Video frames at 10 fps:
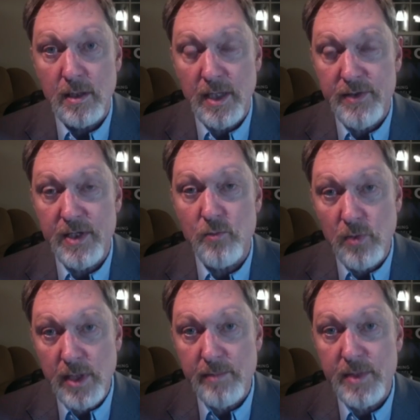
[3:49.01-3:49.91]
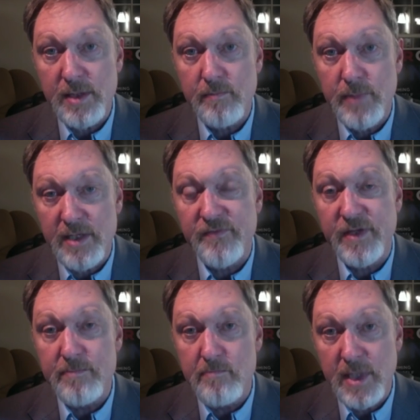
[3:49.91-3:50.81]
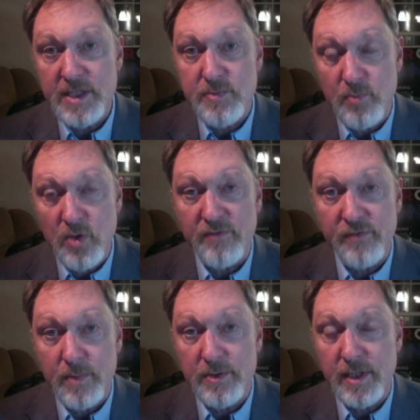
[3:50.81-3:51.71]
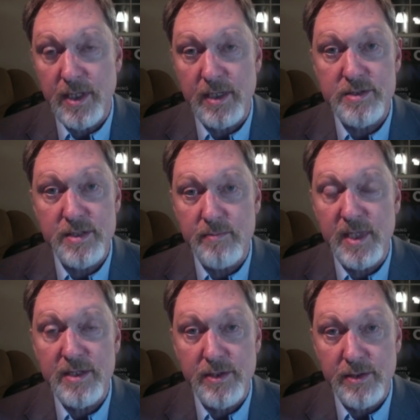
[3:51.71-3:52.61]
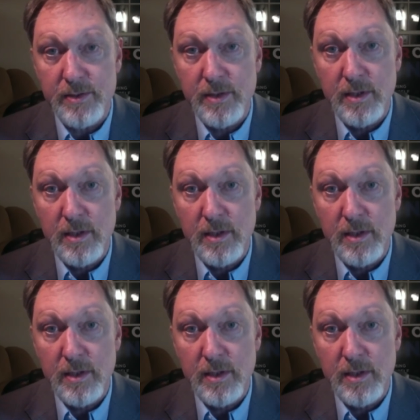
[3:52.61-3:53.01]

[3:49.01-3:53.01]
I think mm-hmm. women benefit much more from owning guns than men do.